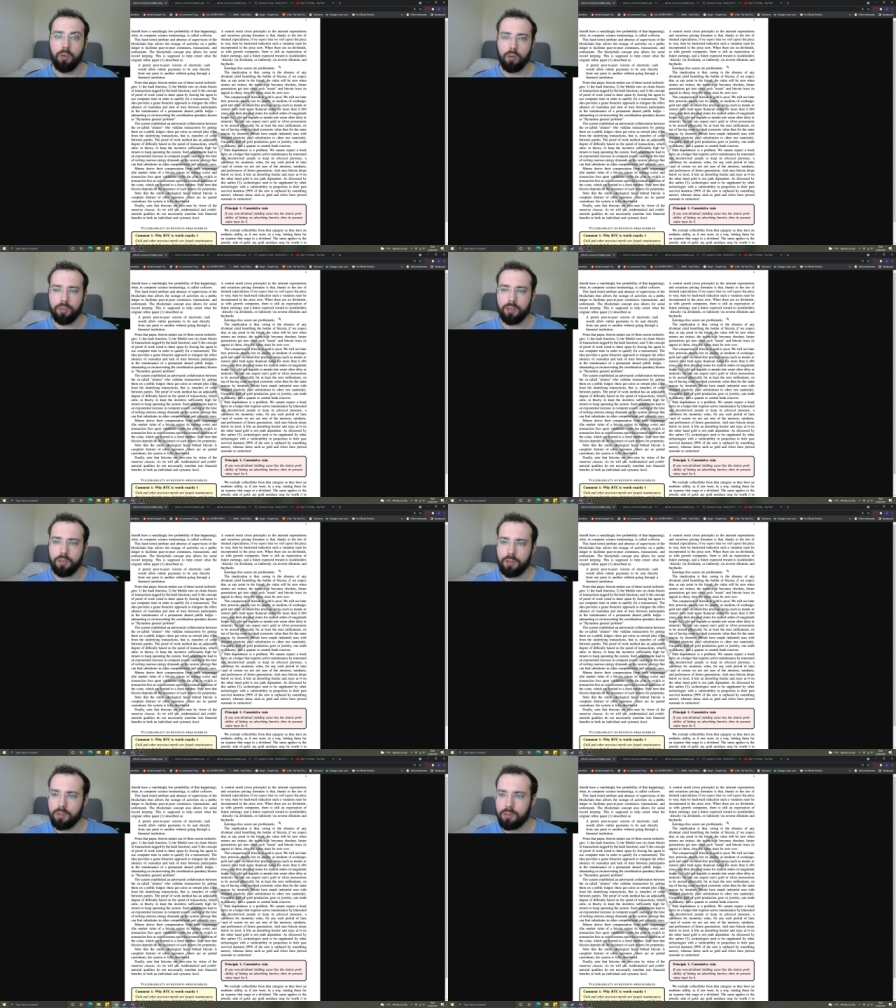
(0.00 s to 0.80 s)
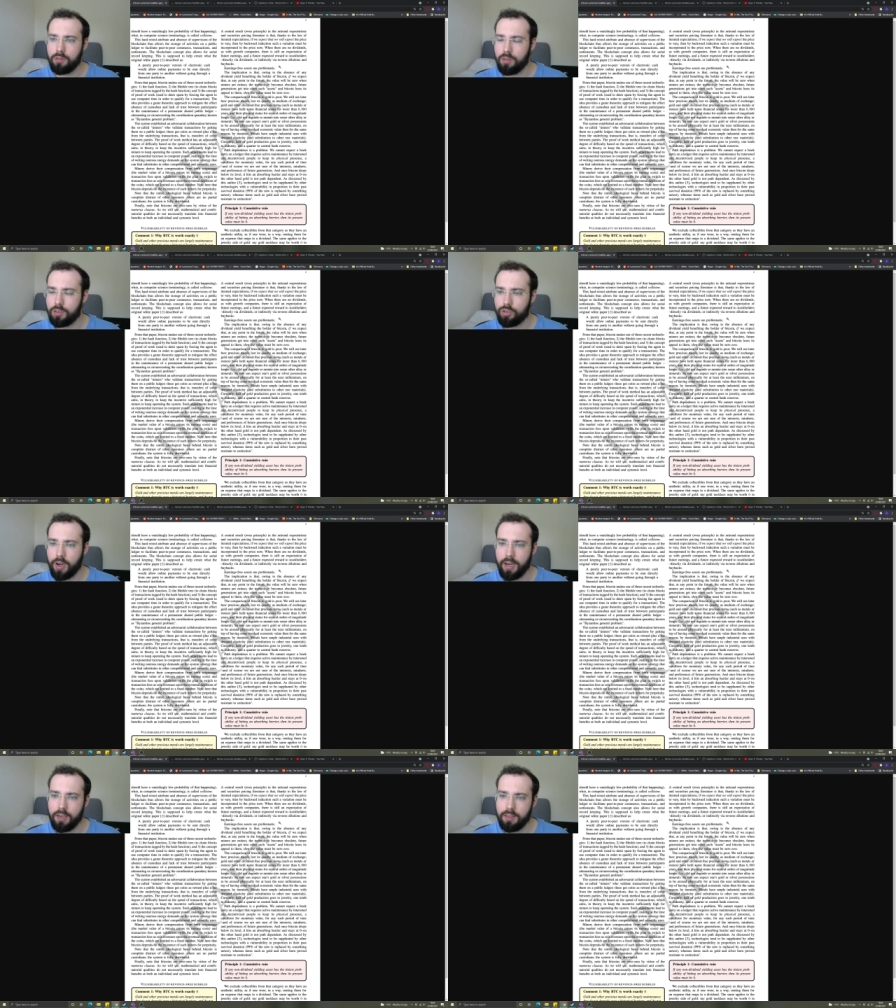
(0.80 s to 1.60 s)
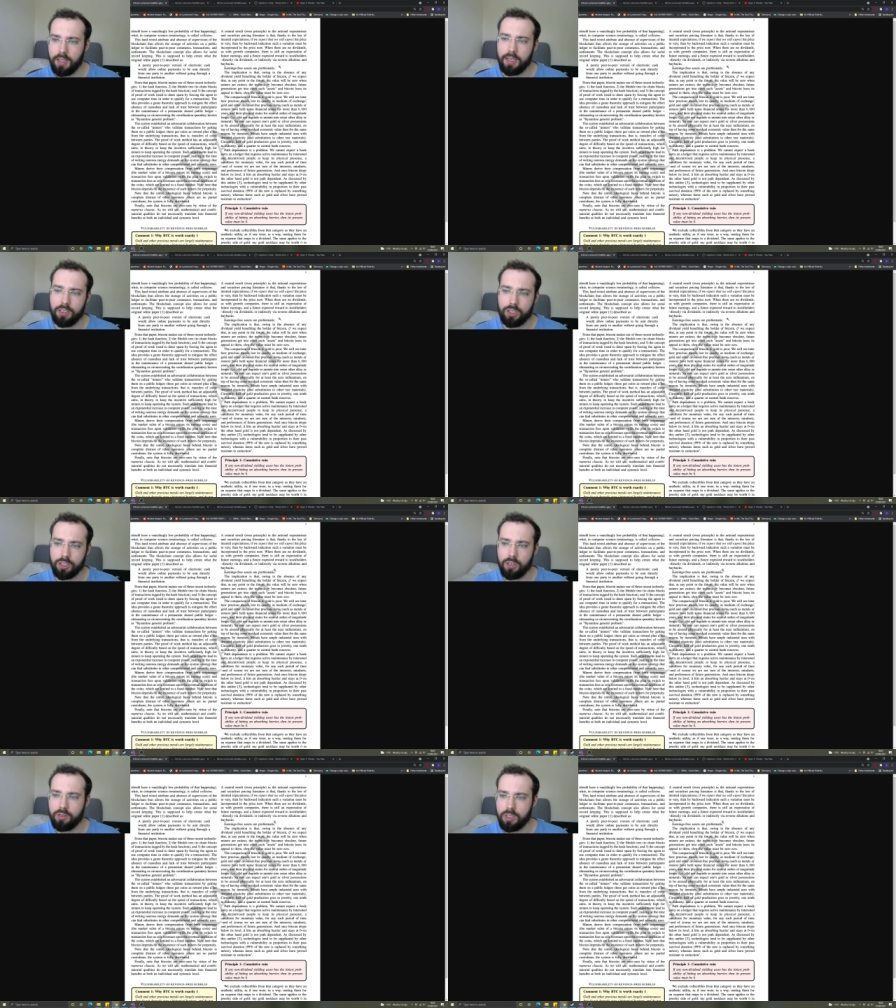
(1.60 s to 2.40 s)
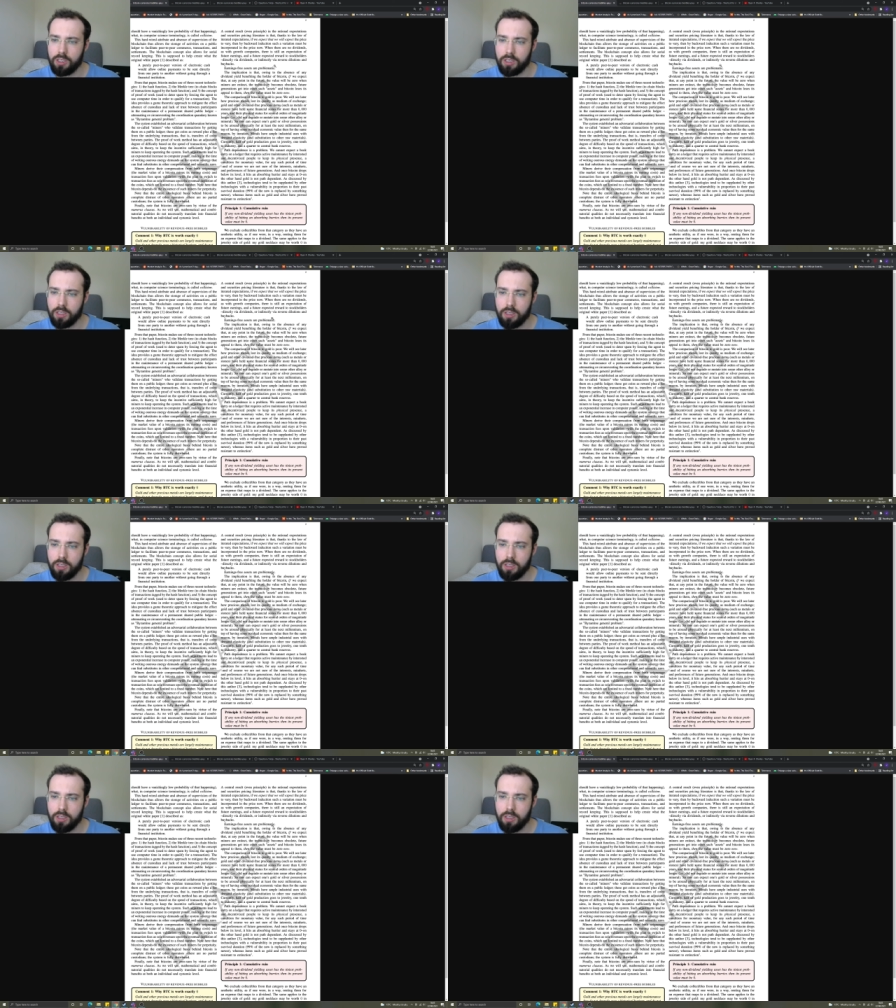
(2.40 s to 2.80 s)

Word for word: on the, the, the train, then it just goes under.